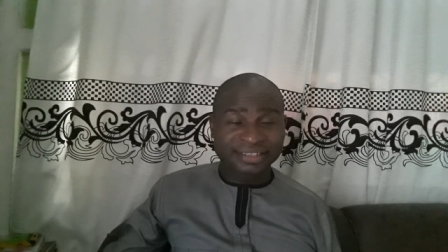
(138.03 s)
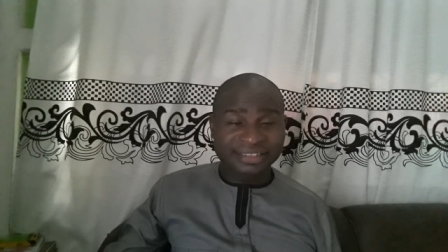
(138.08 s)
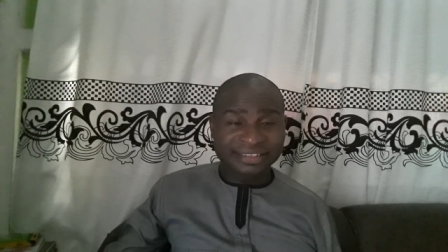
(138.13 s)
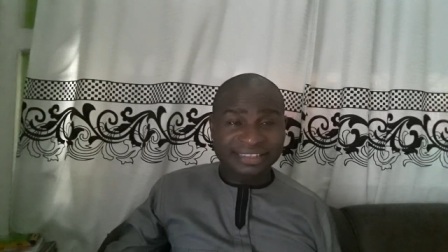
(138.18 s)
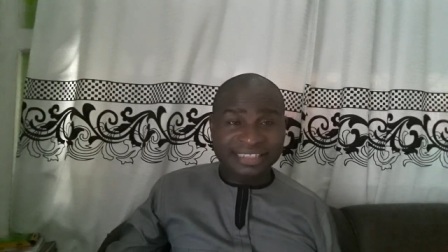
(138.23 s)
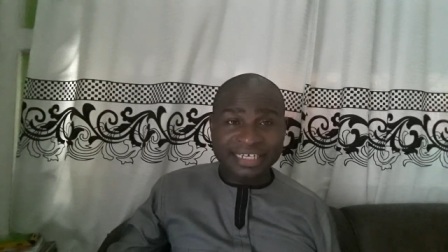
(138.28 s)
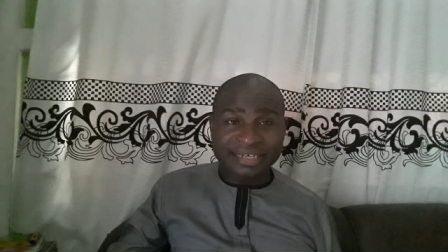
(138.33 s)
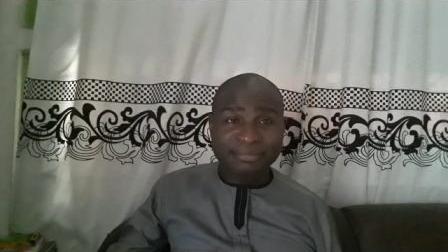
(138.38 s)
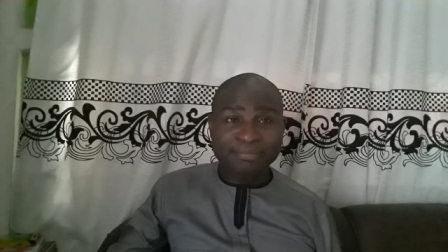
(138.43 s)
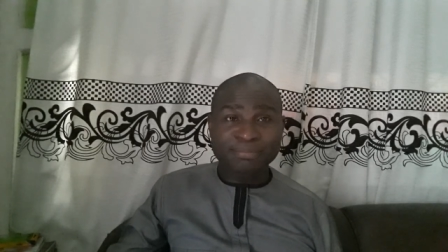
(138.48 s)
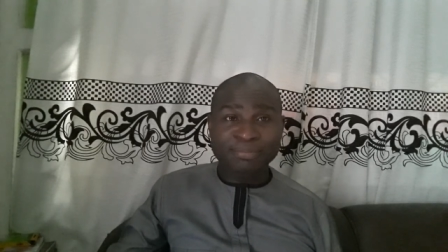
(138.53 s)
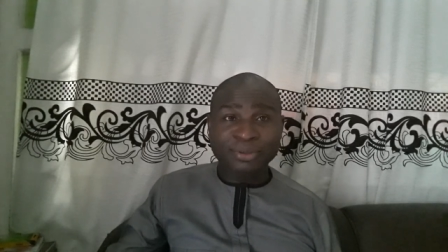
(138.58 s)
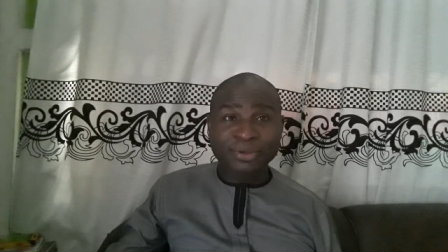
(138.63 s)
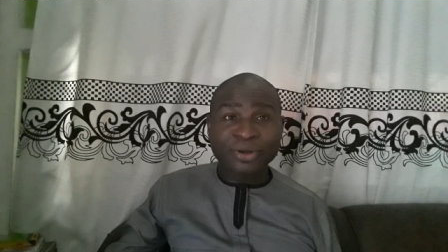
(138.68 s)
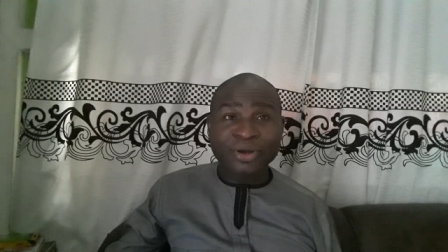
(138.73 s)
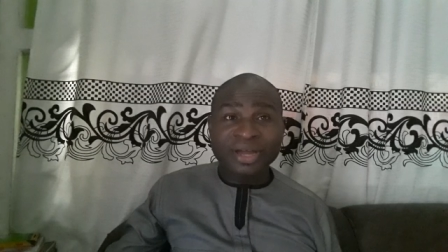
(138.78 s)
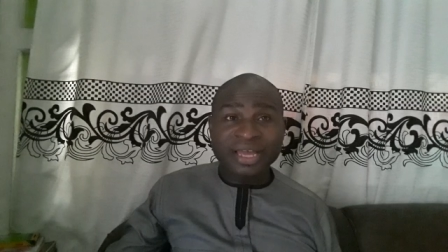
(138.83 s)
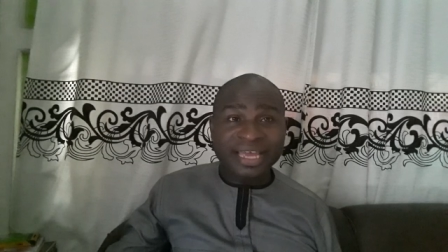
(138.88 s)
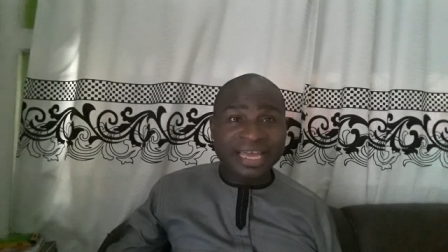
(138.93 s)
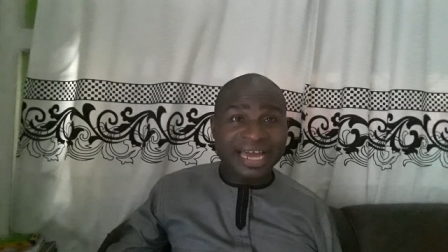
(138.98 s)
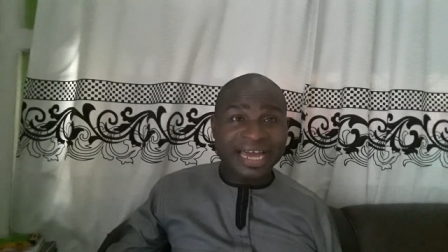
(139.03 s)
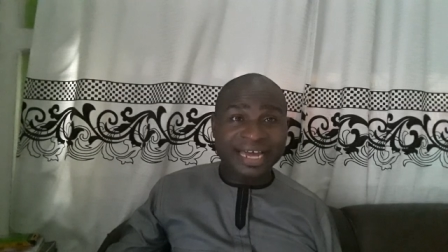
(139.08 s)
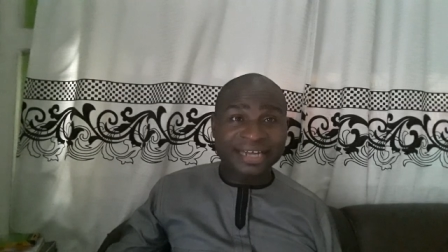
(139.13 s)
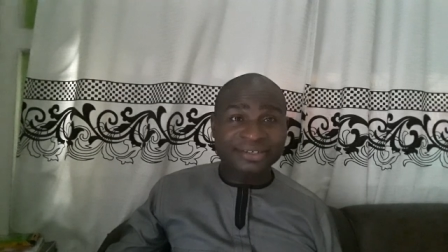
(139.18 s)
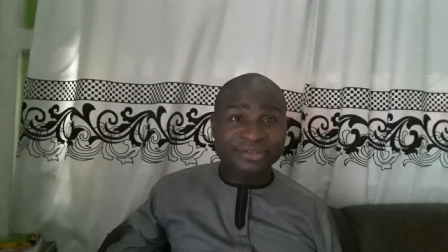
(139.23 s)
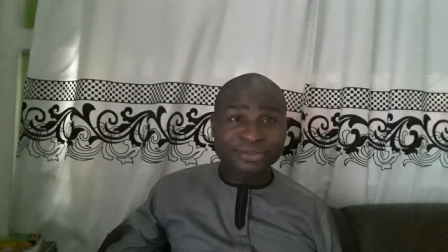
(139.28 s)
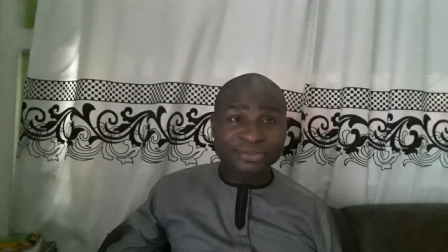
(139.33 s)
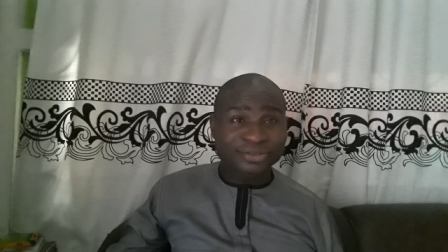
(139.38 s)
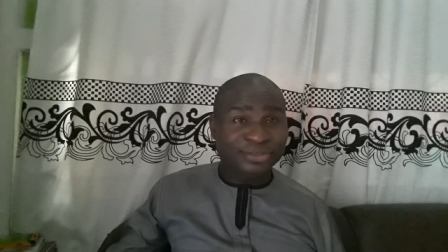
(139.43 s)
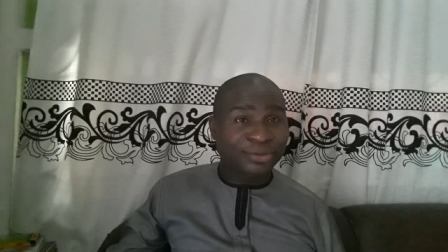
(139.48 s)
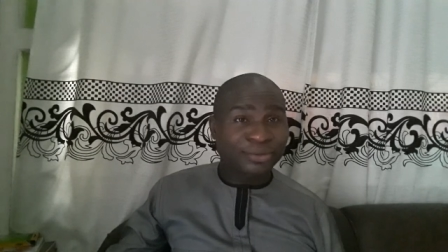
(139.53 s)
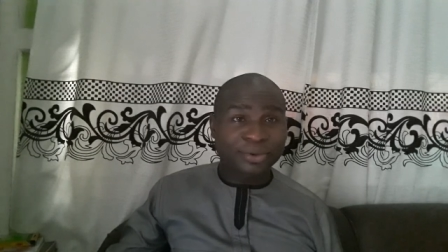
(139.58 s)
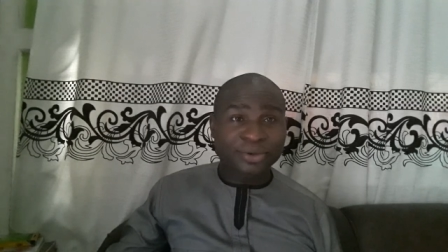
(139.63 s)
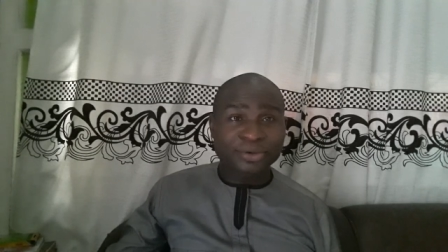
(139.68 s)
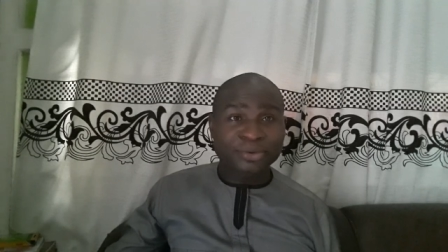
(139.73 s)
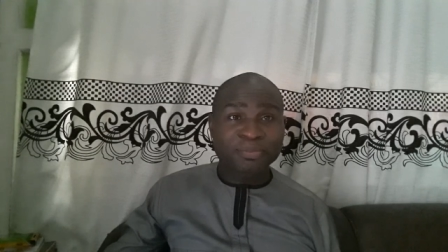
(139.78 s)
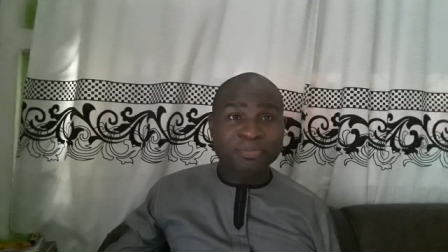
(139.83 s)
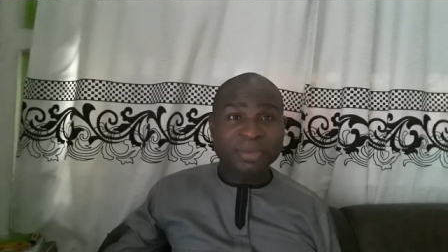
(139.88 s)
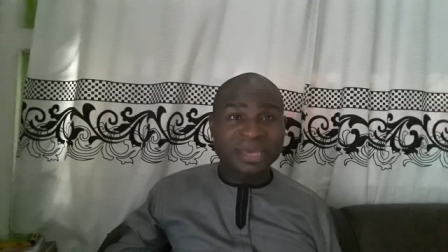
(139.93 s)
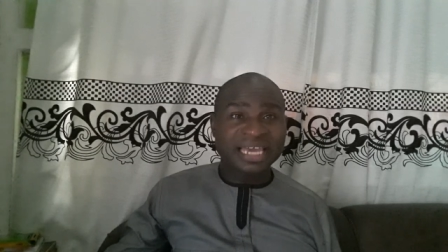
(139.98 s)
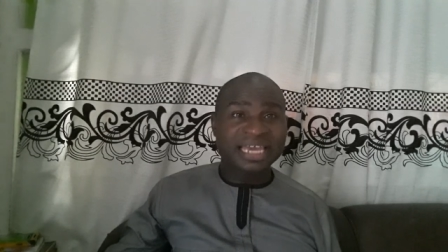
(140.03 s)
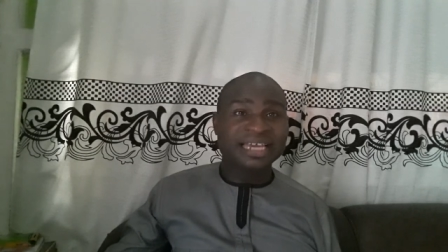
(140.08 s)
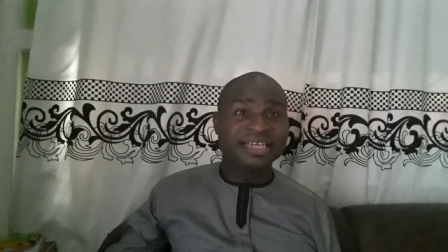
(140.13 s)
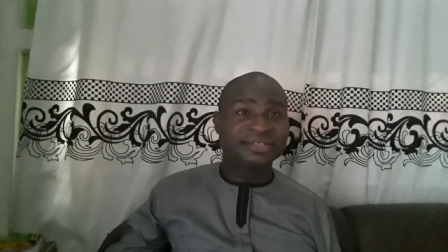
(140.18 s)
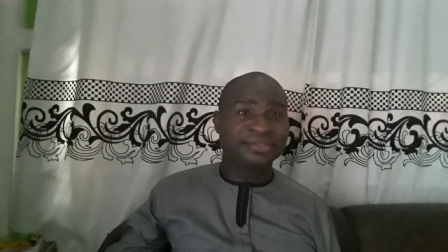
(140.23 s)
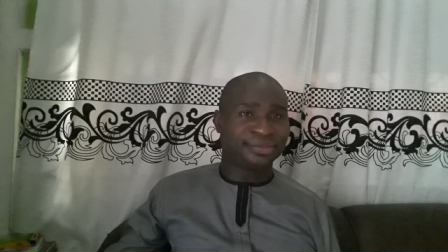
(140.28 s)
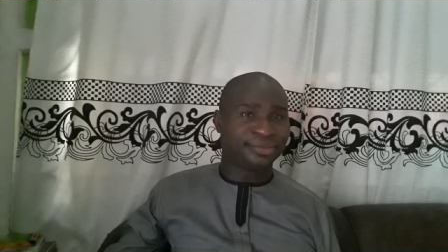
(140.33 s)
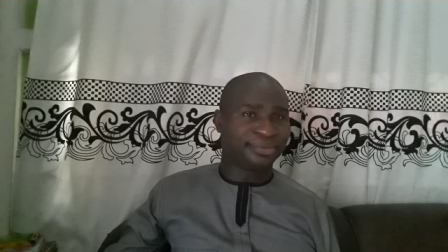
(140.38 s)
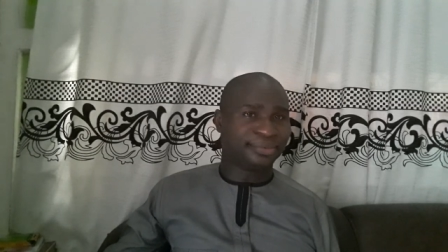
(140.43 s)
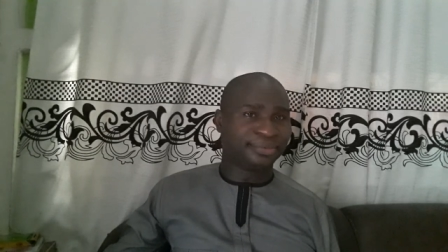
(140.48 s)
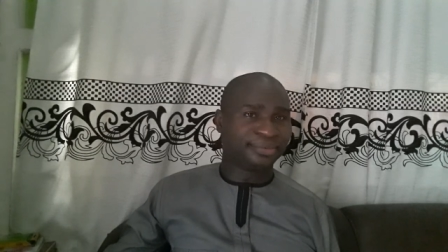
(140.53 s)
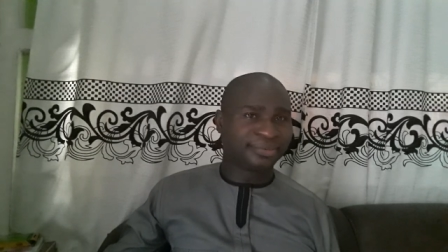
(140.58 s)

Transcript: the employer does not want to pay you.